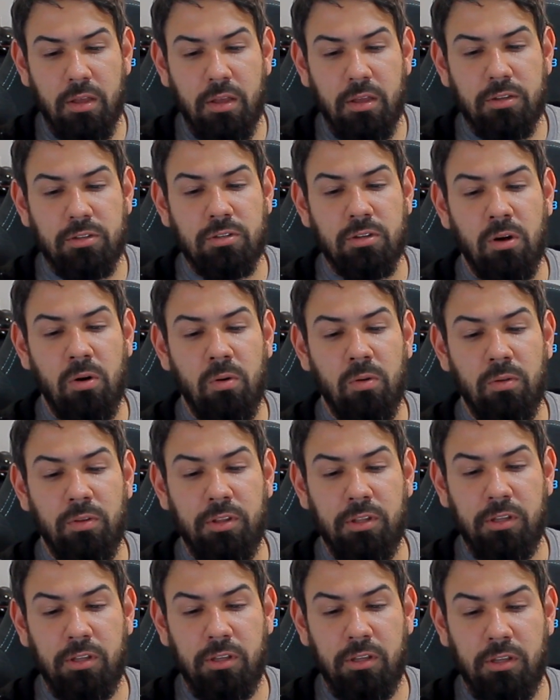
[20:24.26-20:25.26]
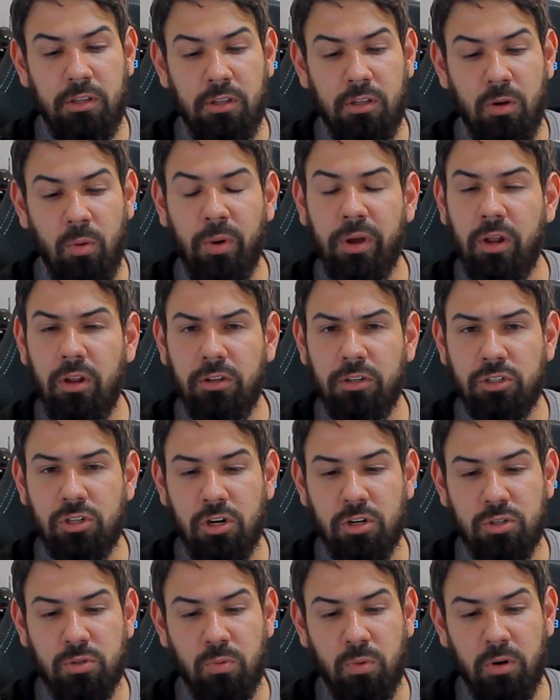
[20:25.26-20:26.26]
So the way all the
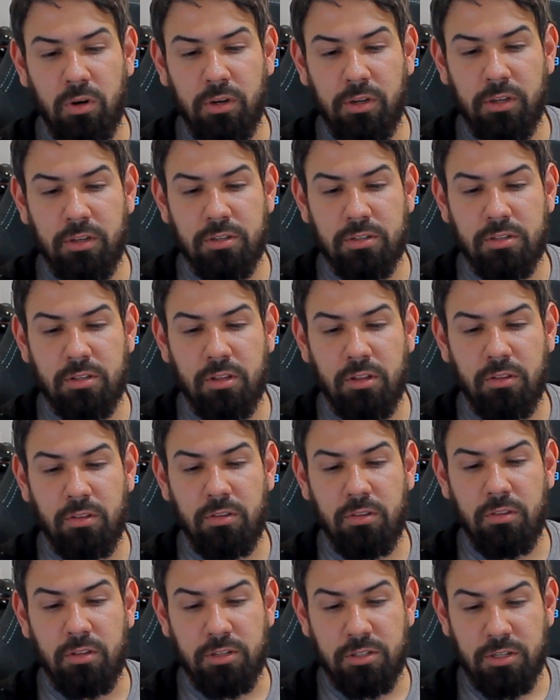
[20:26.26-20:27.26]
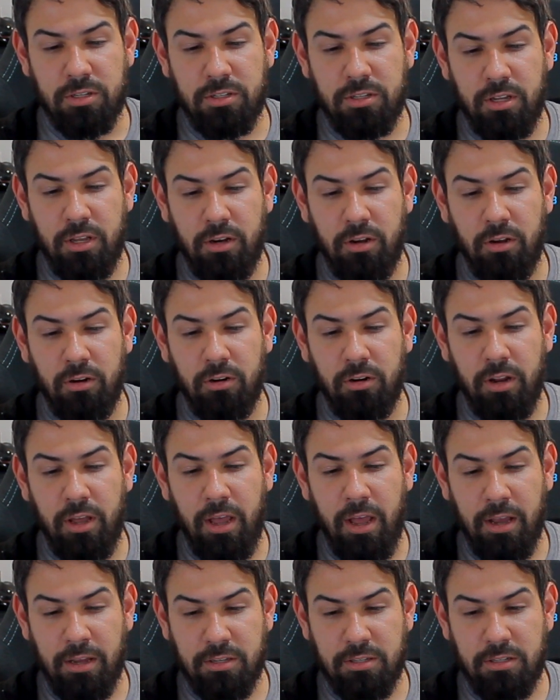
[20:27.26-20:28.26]
charts work is the 6800
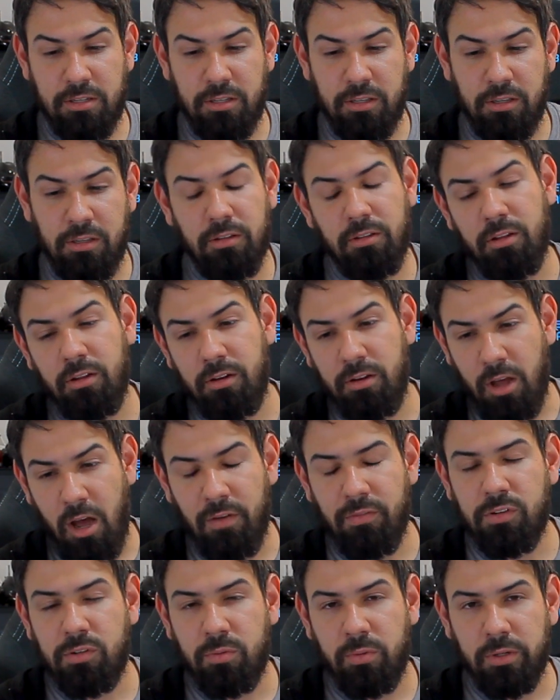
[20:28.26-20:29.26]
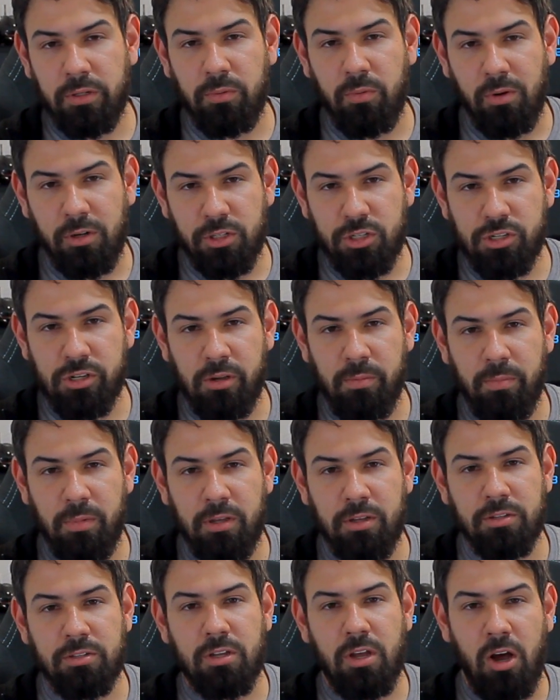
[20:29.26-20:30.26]
XT, the Navi 21 chip,
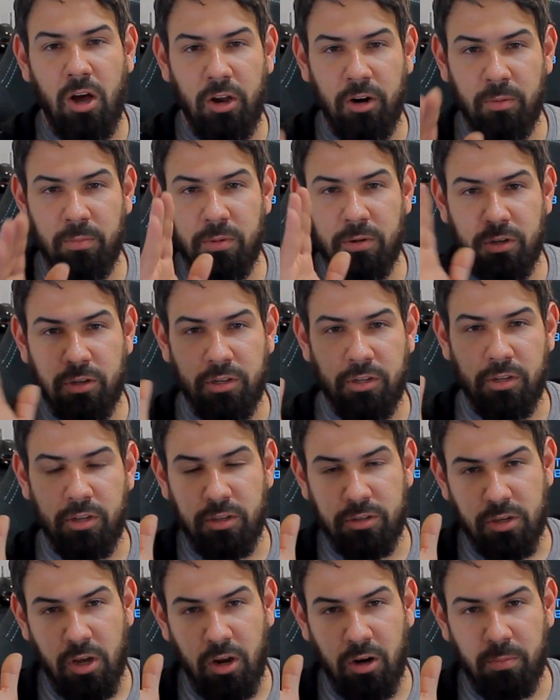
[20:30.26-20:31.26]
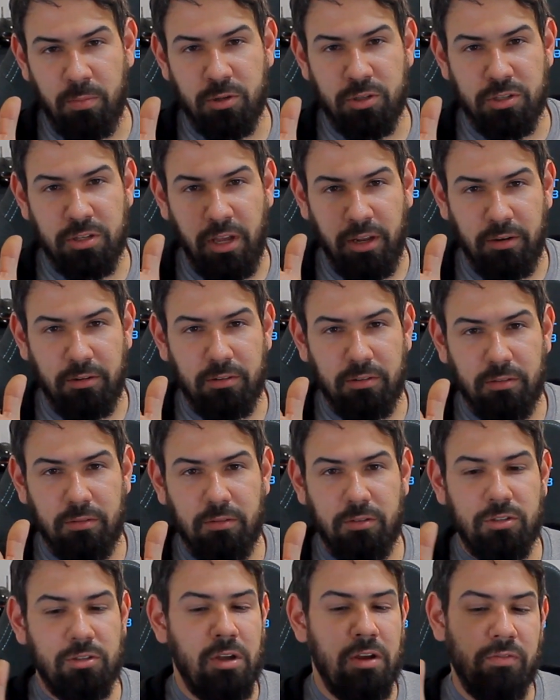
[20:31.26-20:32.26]
is 100%.
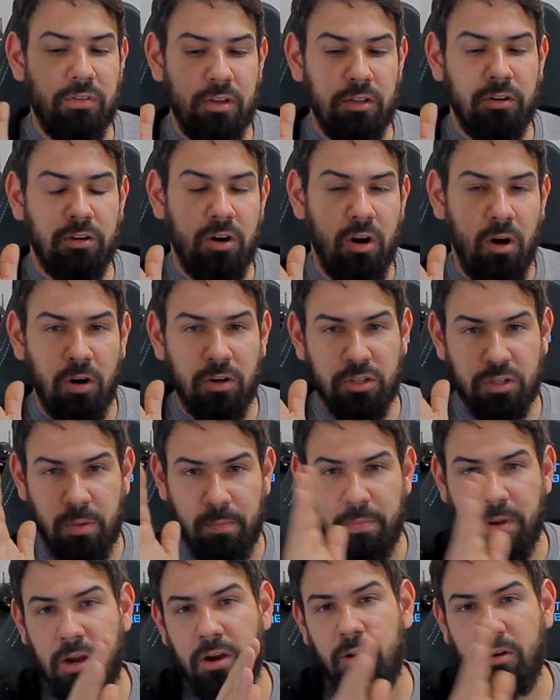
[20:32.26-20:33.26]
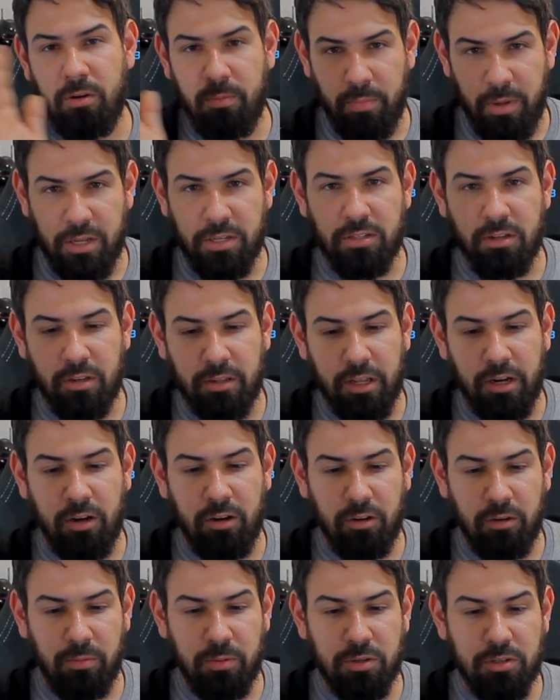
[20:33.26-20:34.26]
So every other card's compared based on that
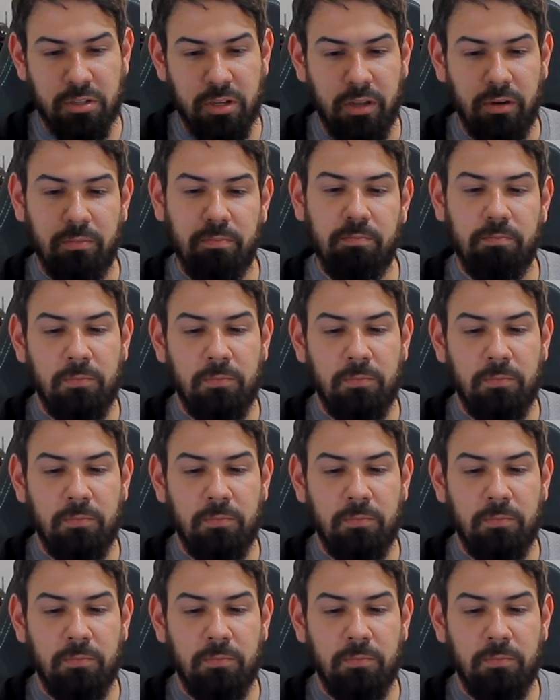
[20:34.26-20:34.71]
100%.